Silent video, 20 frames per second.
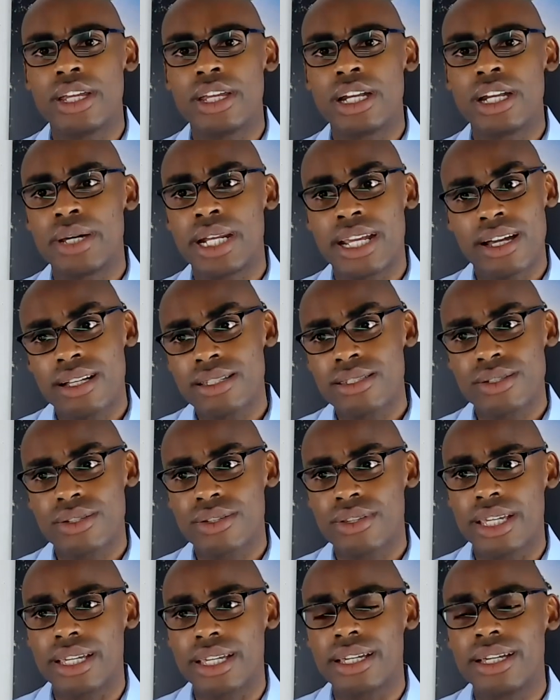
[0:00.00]
But I also
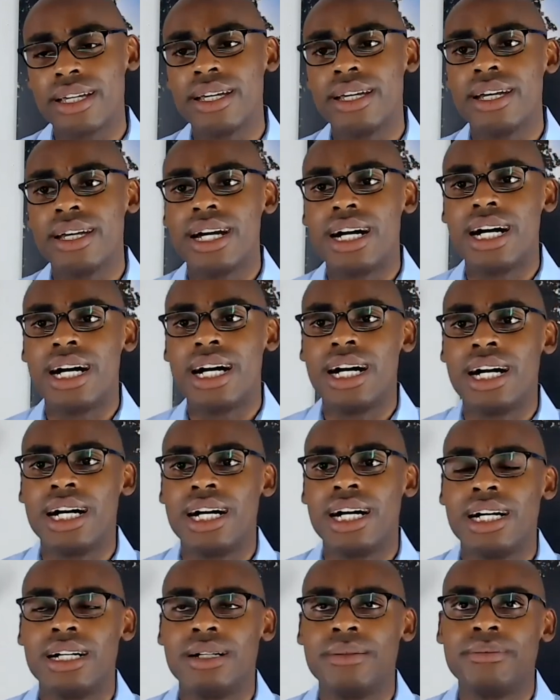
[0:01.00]
think
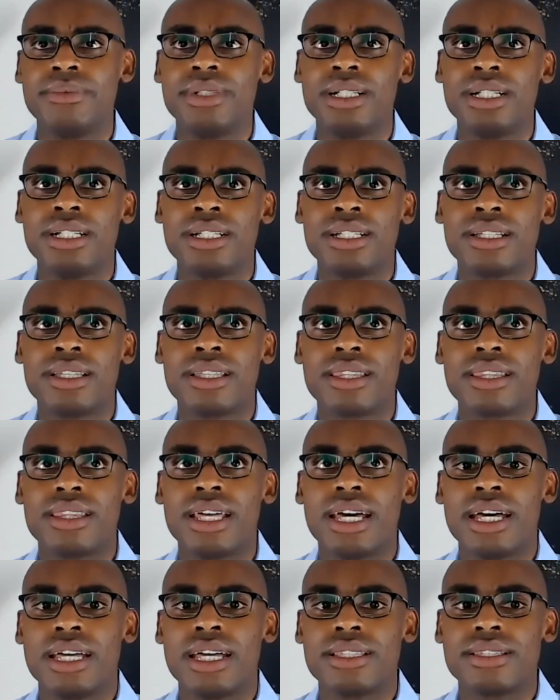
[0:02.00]

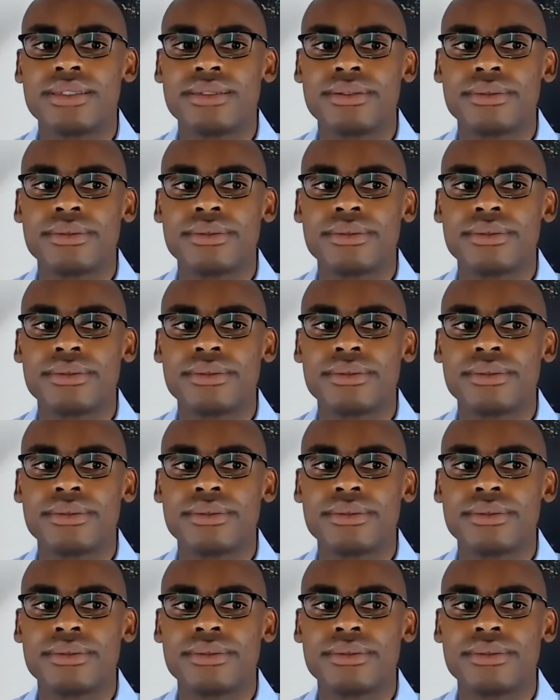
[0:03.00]
that